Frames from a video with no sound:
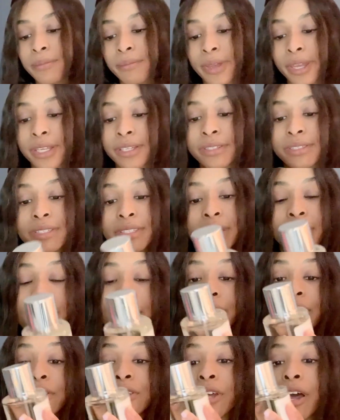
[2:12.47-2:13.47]
Mint,
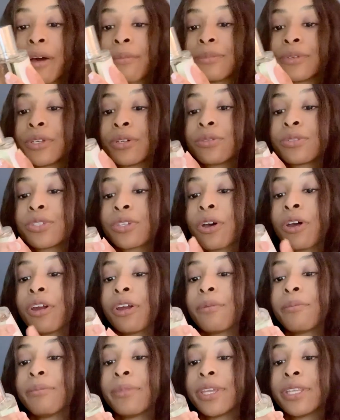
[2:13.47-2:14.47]
and the top notes are
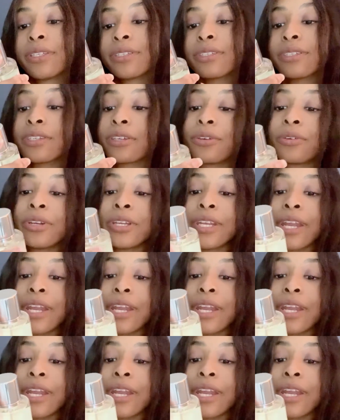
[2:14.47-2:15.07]
mint, green